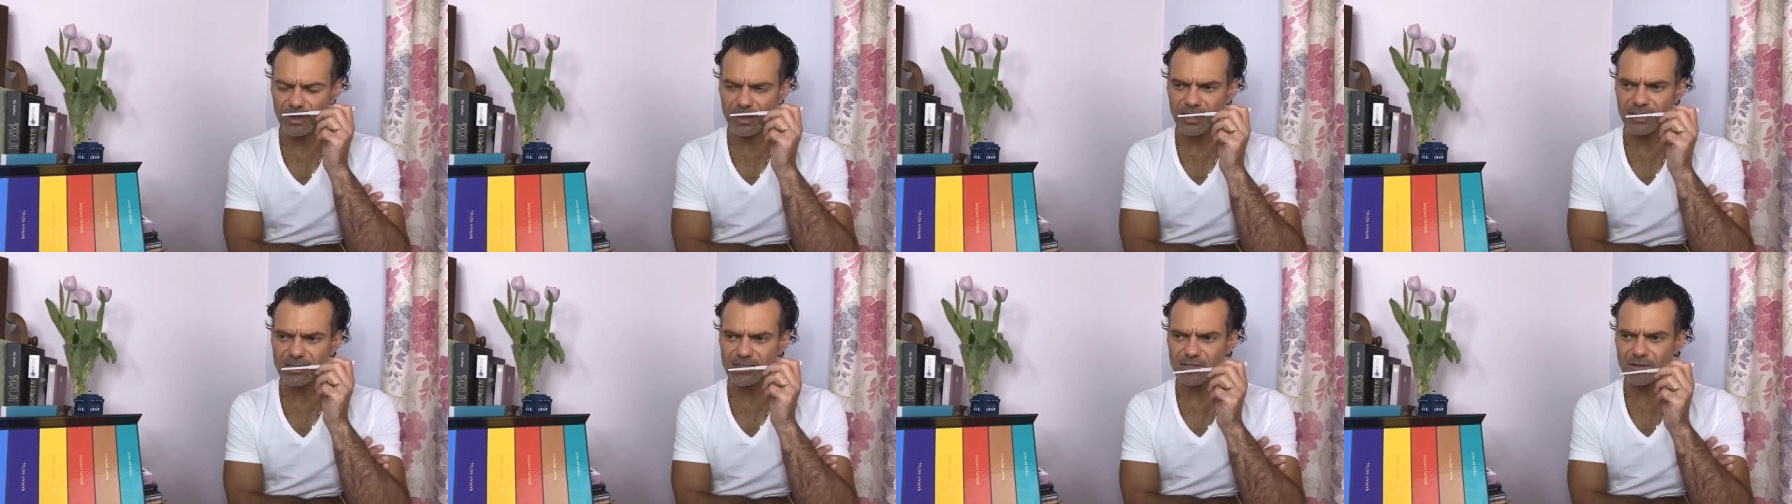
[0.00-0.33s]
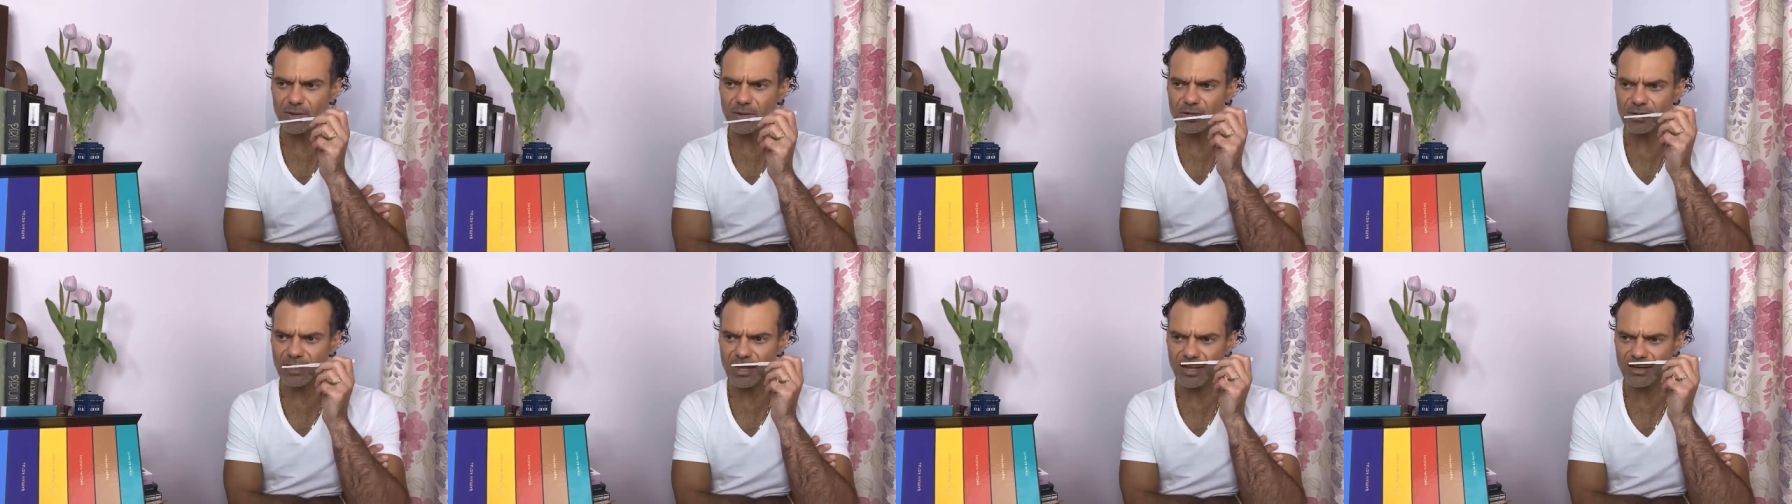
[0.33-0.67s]
it's
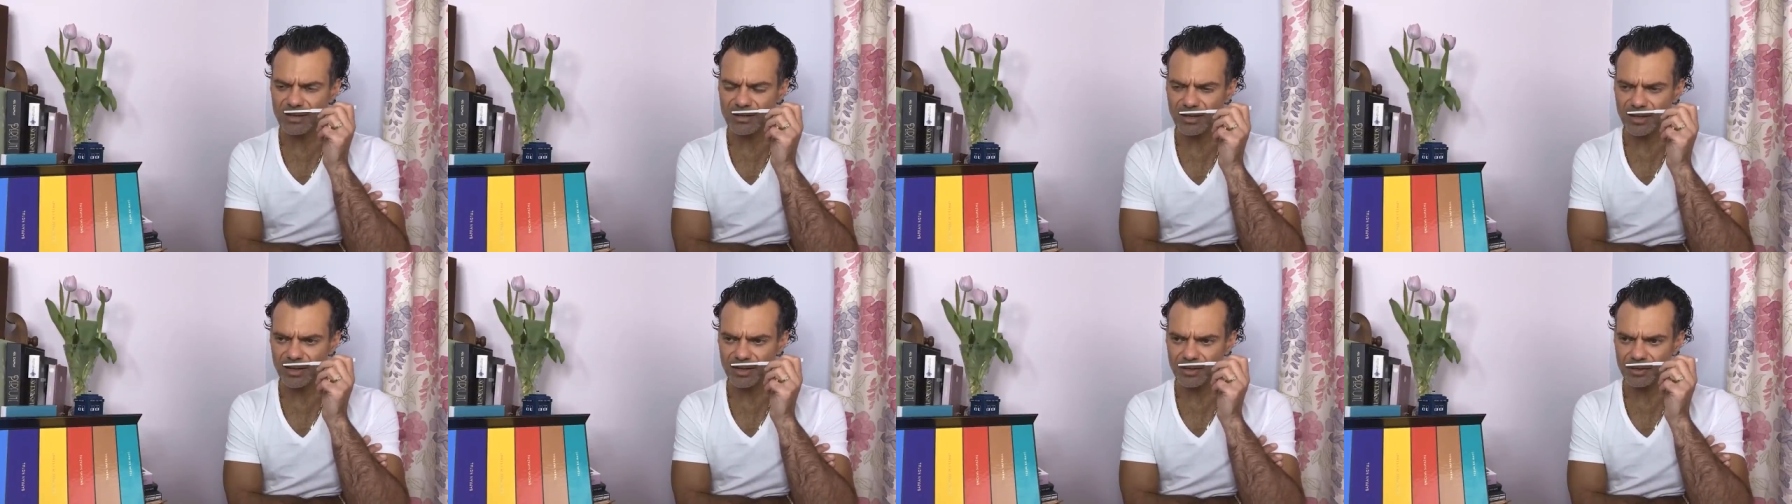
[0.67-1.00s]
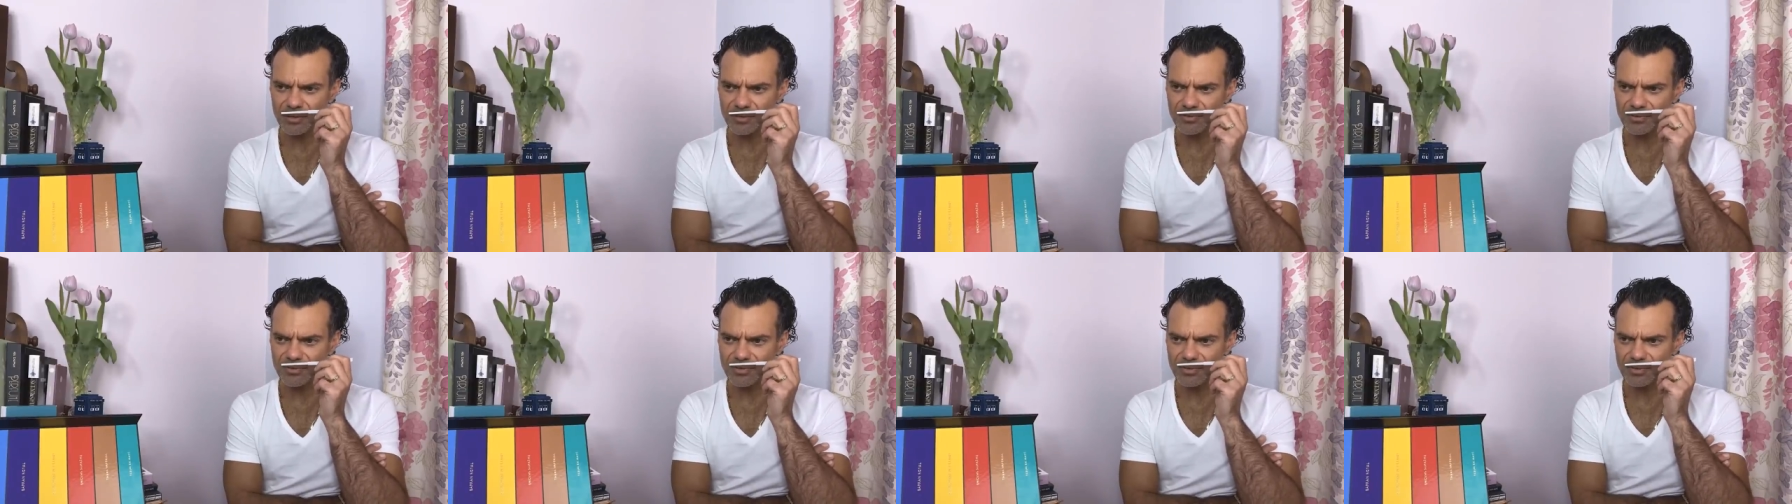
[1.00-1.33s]
got that kind
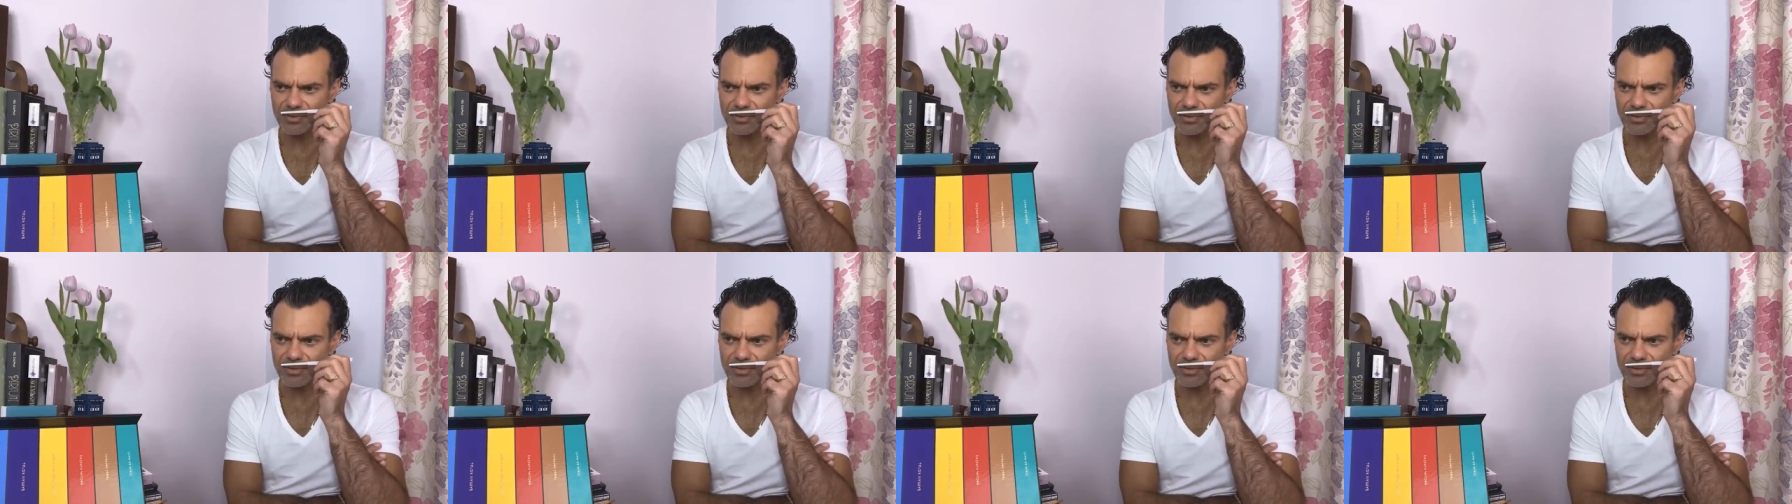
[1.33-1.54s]
of